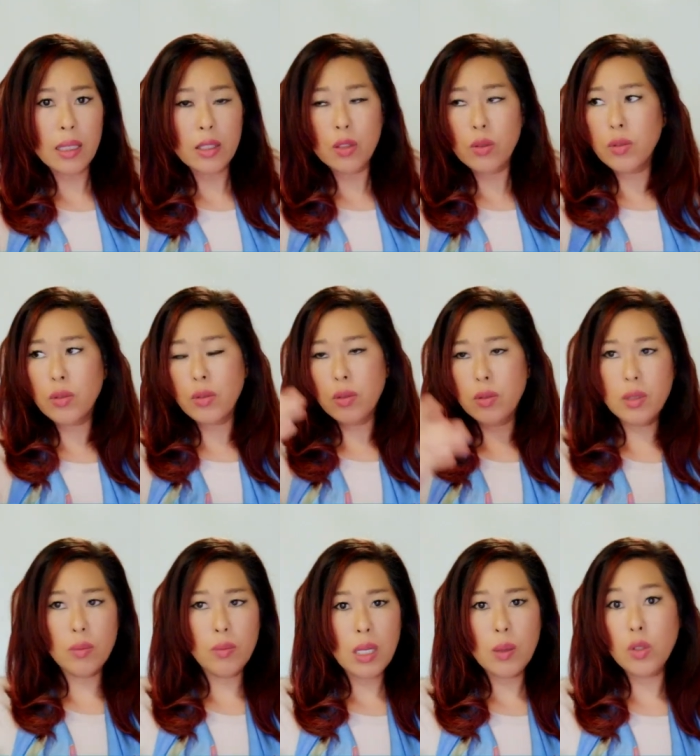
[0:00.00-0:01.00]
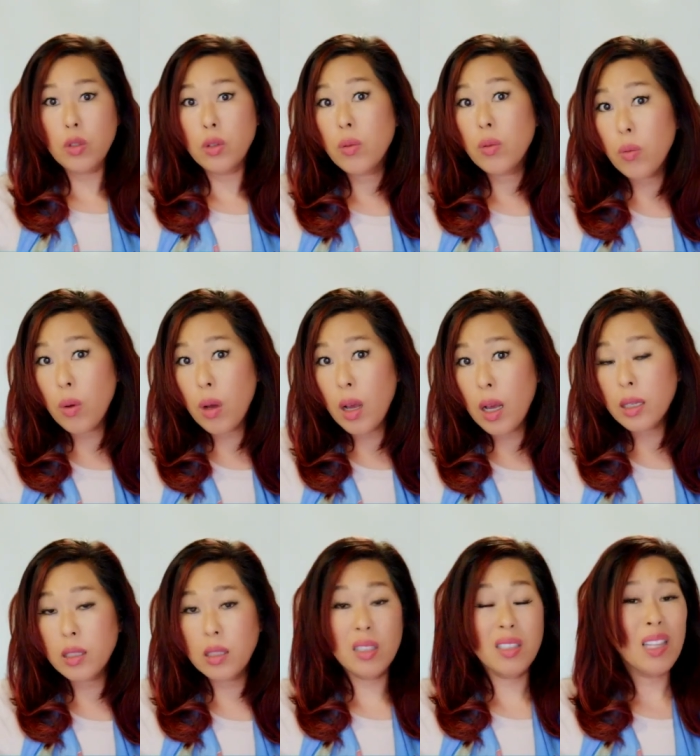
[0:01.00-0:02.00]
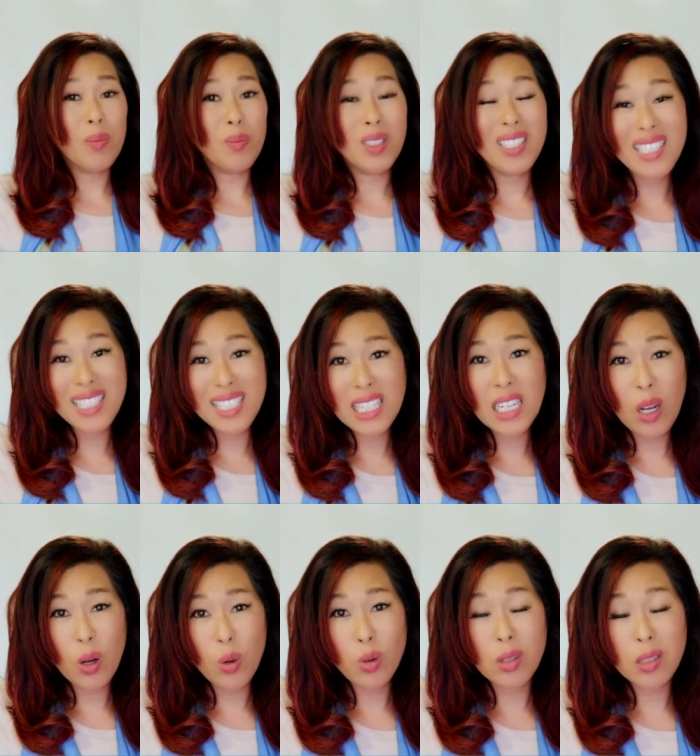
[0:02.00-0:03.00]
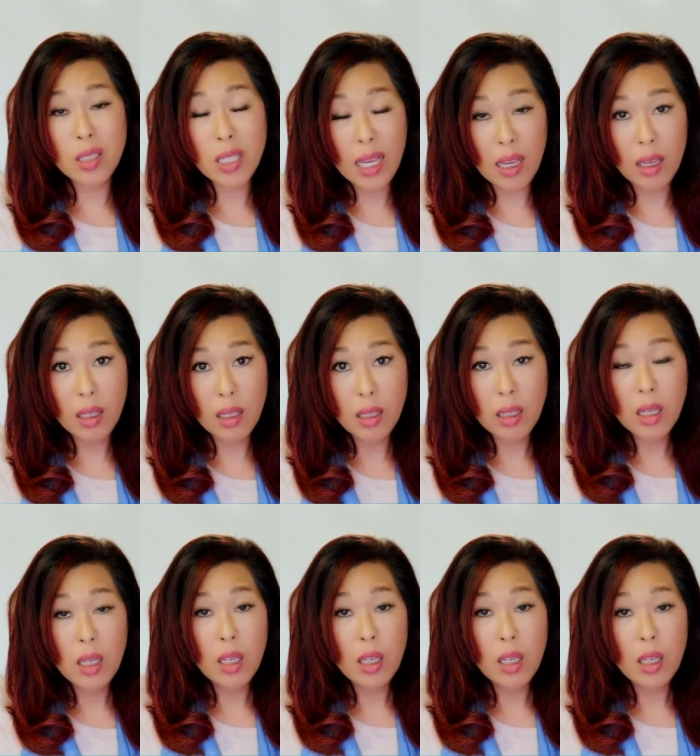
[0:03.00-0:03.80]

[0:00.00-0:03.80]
Like sometimes you couldn't walk, you slept 16 hours a day.